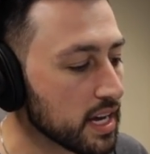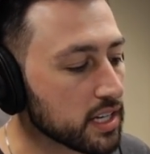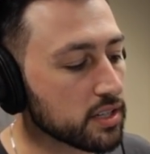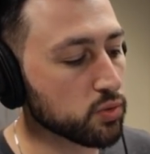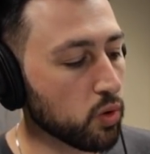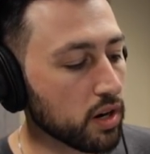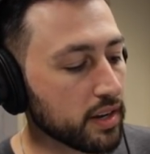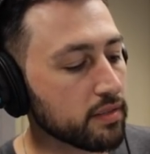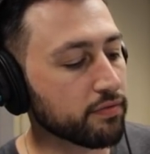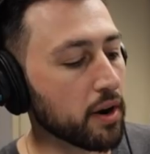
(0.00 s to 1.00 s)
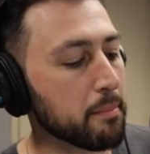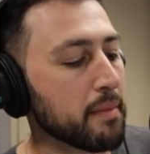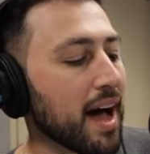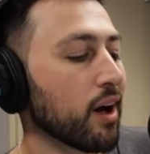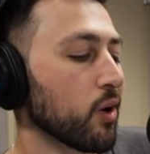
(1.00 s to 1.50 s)
'Cause working from
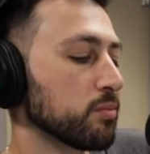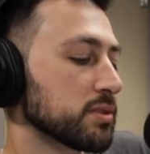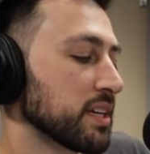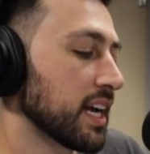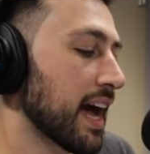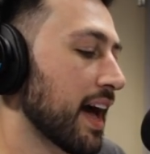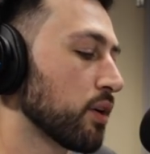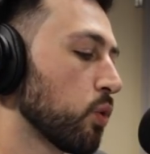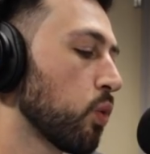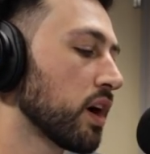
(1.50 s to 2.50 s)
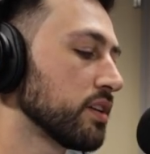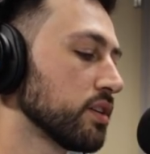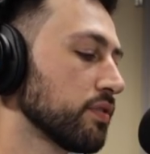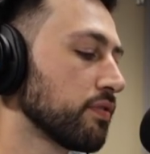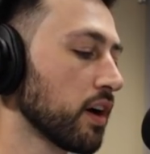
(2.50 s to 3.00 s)
my home's been kinda
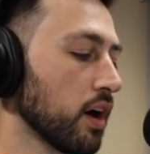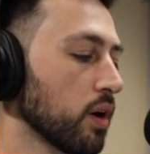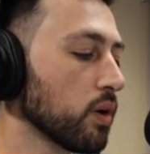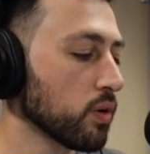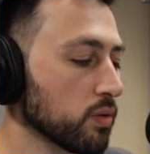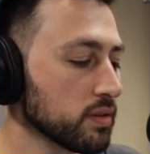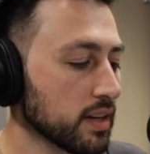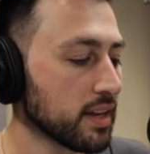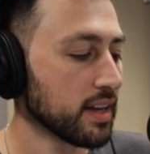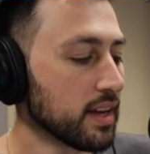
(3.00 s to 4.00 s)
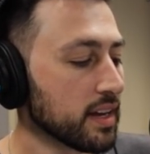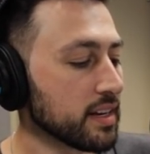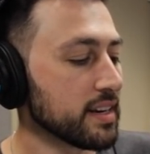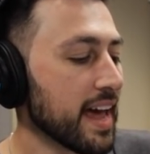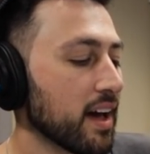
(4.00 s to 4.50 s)
wonderful.
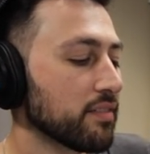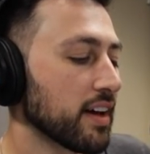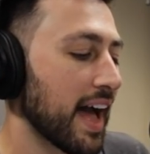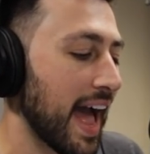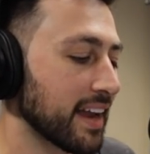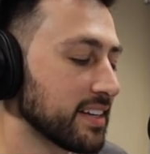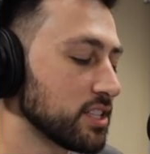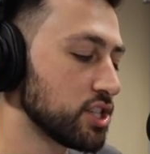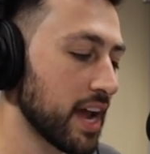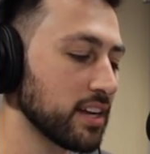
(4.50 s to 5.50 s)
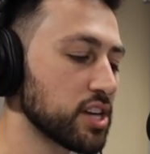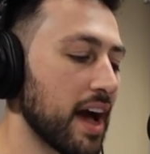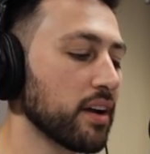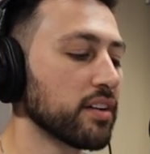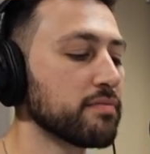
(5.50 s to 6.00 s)
Never had to change
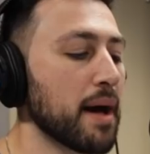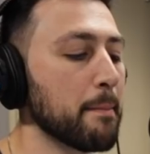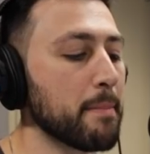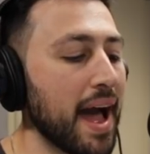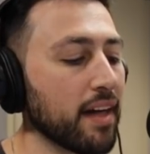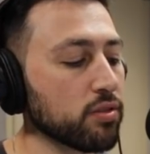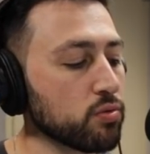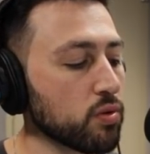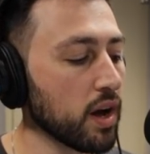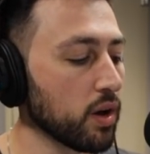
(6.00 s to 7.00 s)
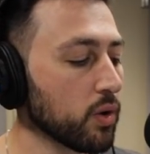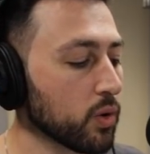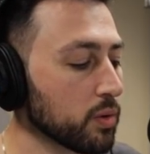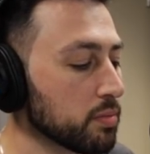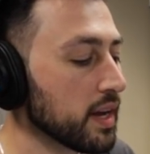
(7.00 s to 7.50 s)
out of my
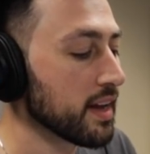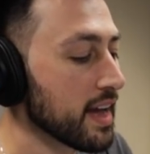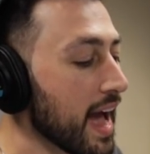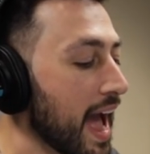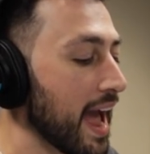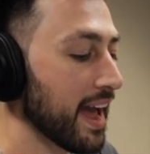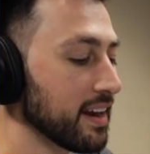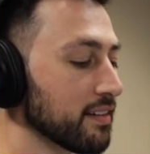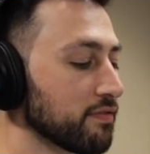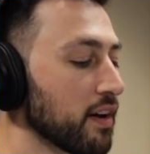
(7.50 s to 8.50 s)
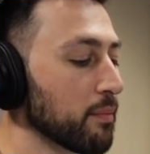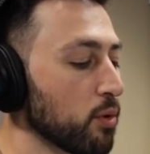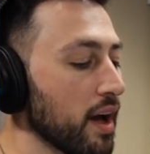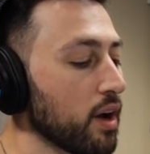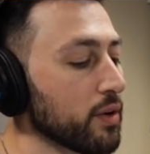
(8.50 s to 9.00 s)
bathrobe. And if I'm
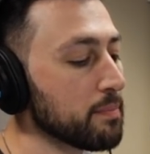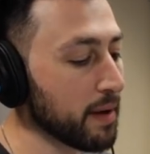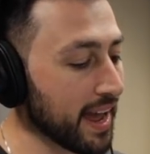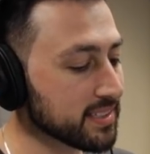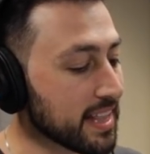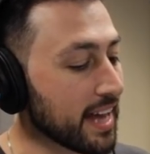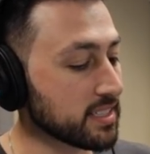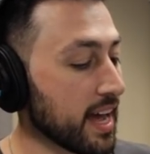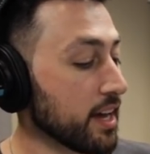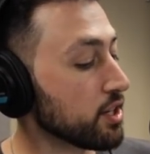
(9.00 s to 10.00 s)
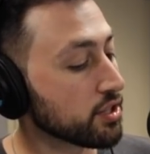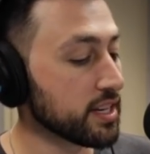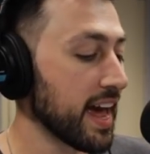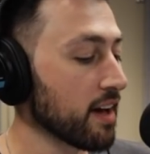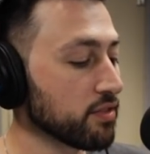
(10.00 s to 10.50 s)
wearing pants that day, you'll
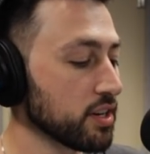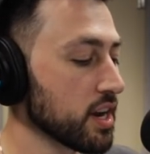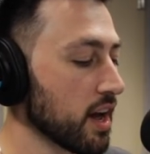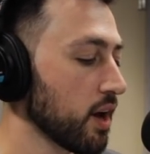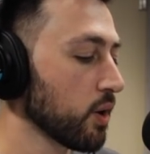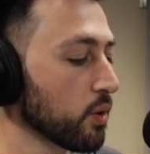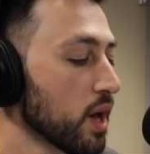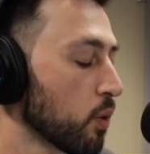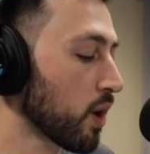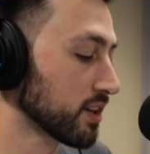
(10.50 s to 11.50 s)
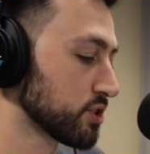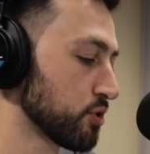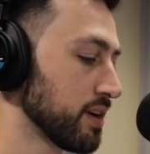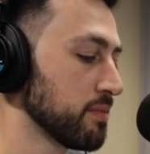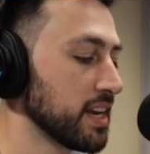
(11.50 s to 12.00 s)
never know. While
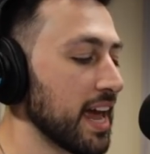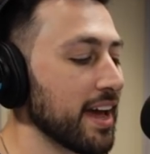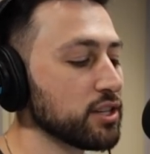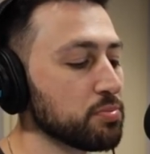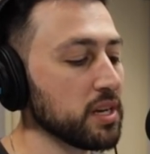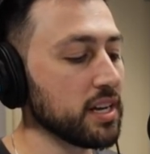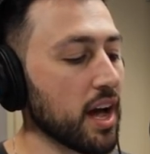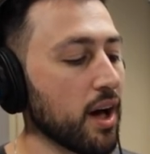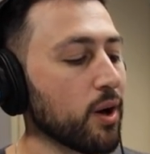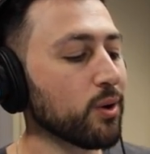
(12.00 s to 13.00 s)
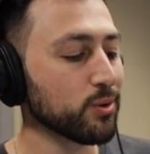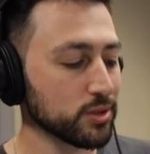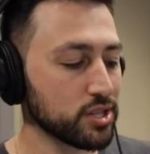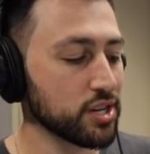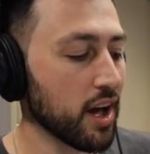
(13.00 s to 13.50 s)
streaming HBO
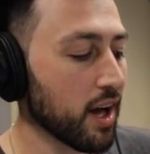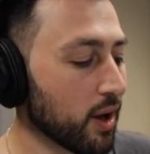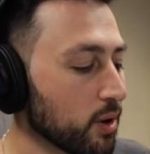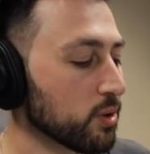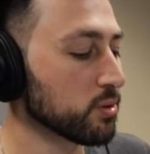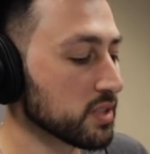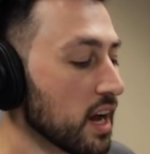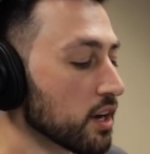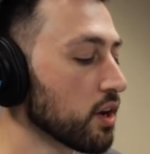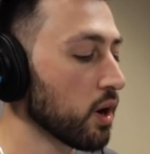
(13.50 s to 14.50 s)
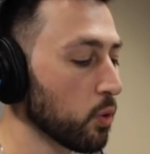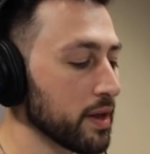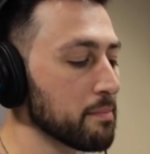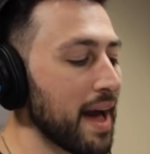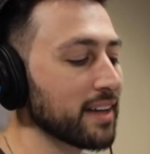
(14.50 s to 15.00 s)
shows,
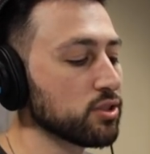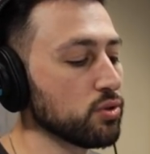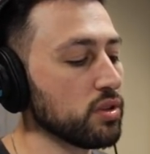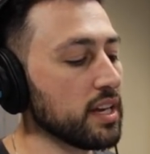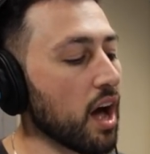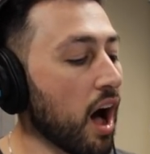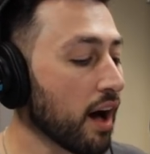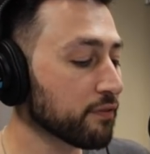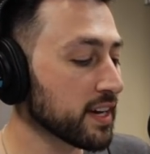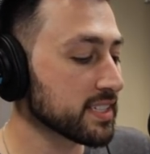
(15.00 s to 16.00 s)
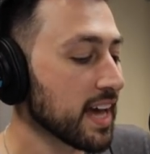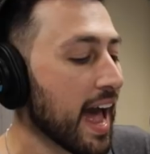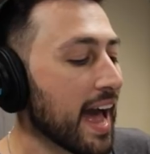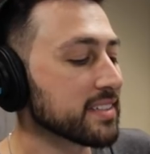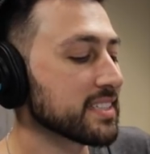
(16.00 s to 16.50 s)
going back to the office
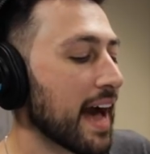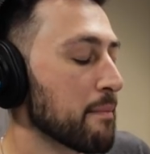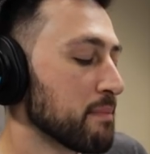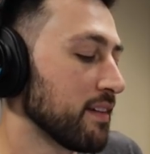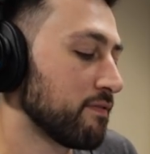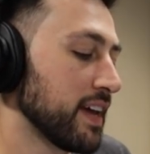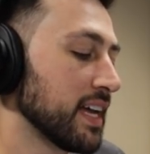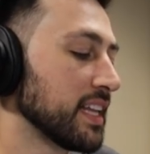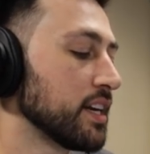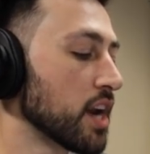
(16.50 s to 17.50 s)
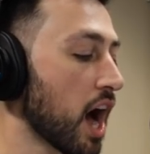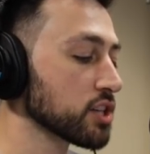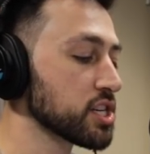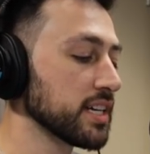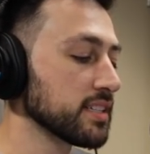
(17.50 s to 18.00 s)
has got me feeling
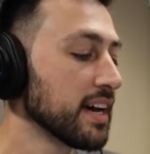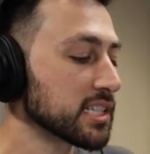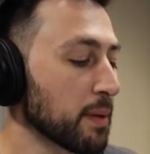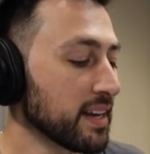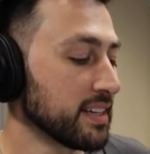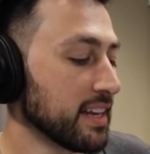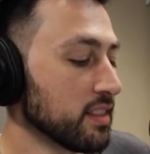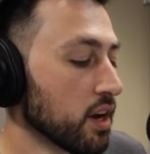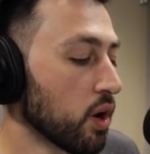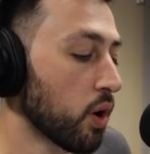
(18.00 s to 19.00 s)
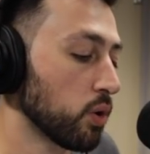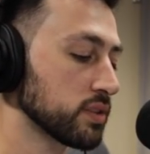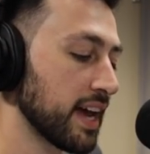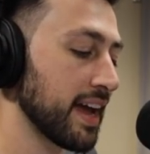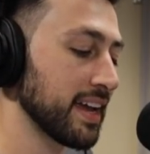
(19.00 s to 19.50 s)
nauseous. Spending the whole
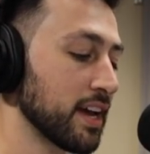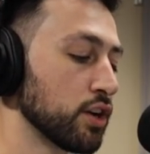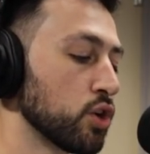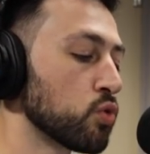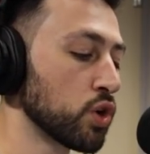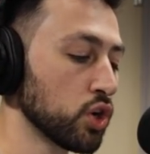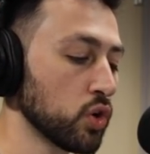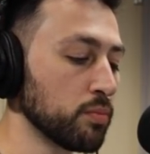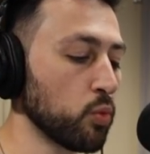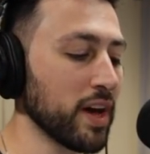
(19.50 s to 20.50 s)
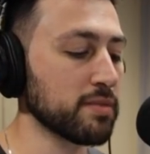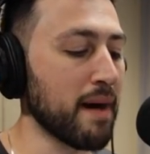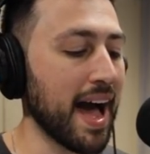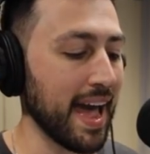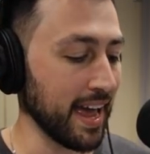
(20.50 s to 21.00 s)
day in a room with
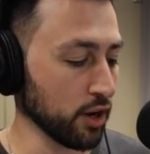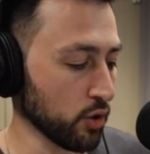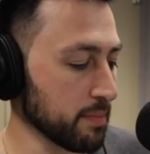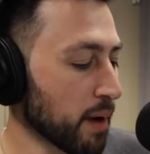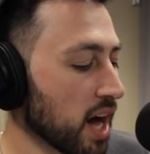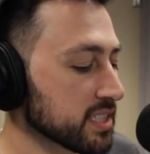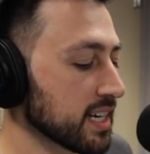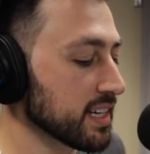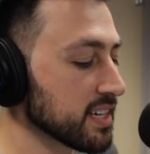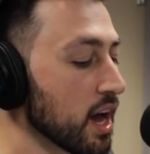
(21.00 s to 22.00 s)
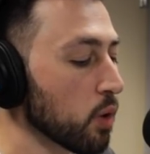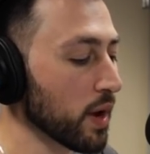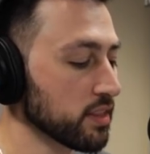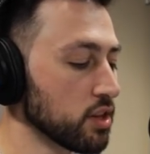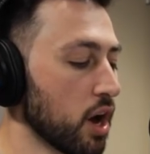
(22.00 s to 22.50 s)
my angry bosses,
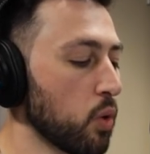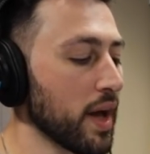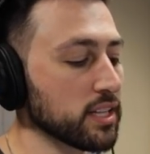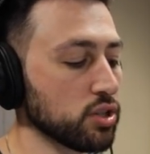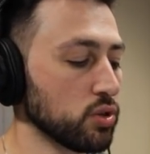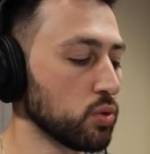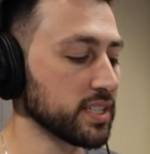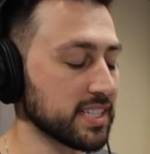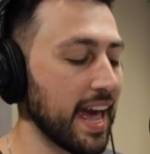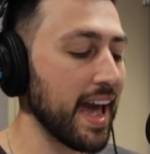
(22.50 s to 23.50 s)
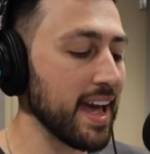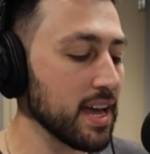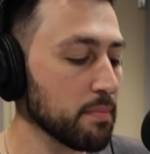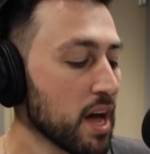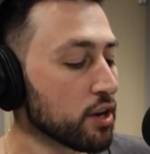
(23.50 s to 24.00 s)
with nowhere to
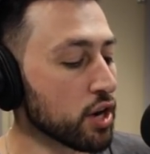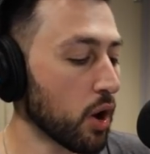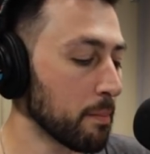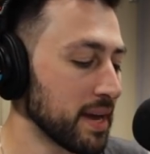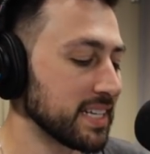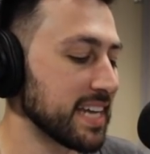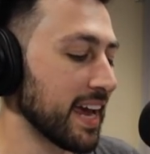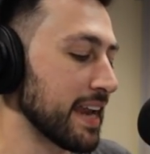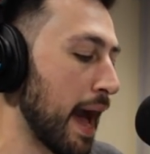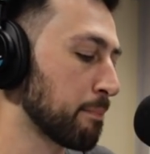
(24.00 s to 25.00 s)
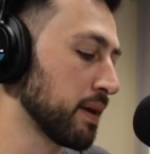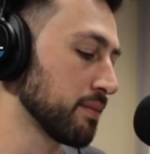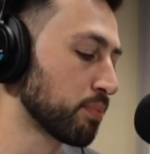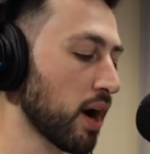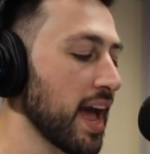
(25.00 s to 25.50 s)
escape, no midday
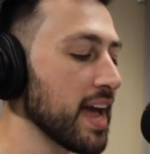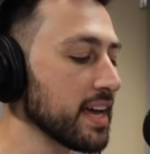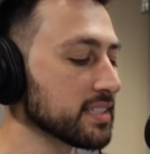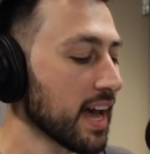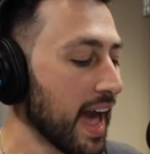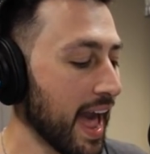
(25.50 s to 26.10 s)
napping breaks.